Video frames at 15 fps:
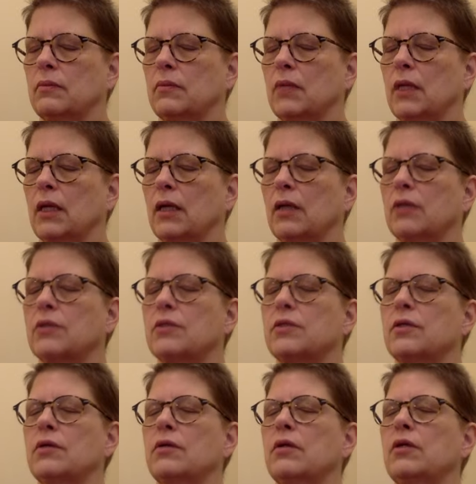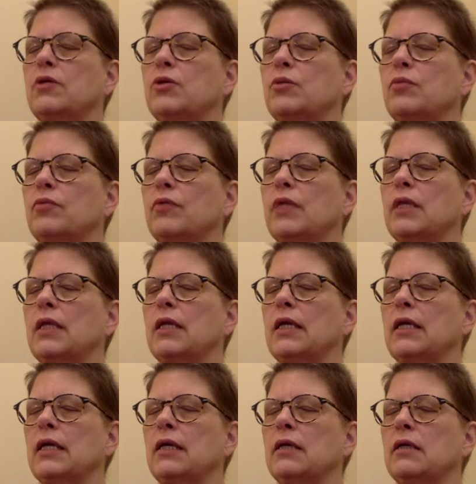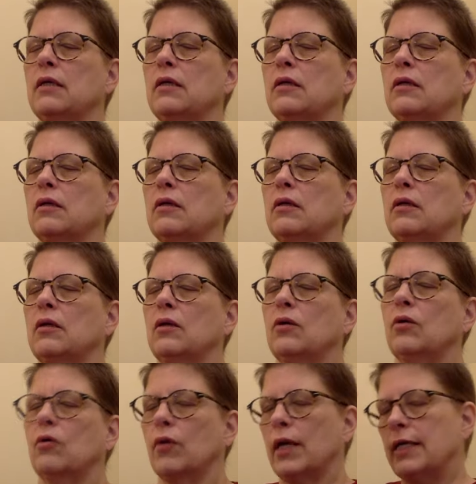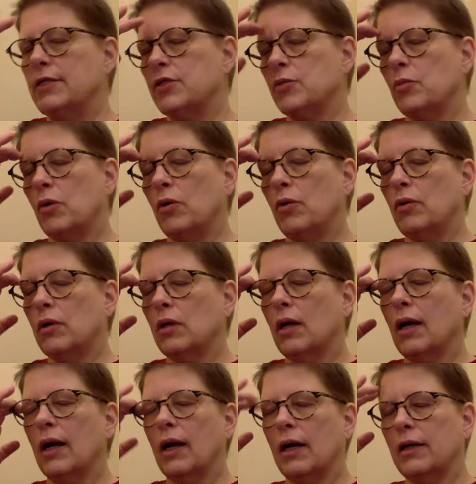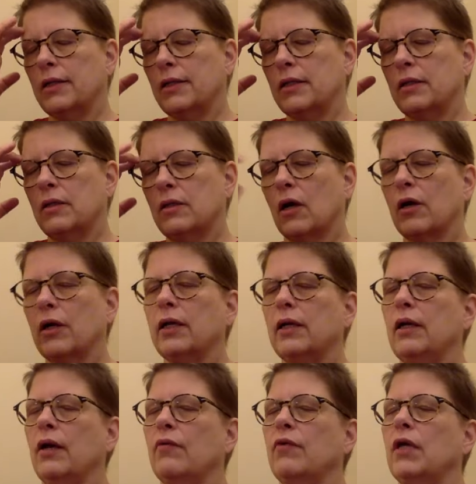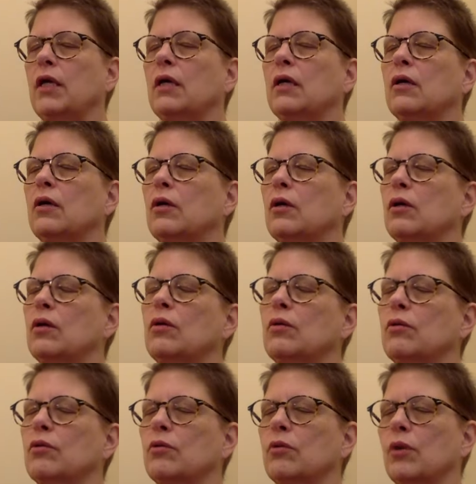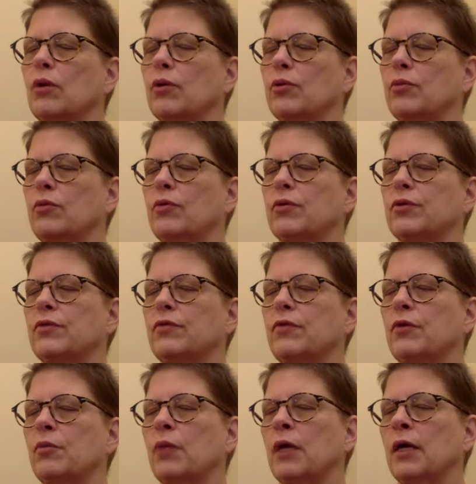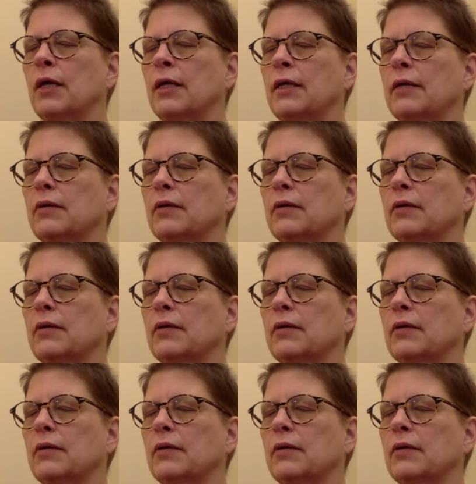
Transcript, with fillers: Then consider that you're breathing in gray smoke, hot, dark, and heavy, through all the cores of your body.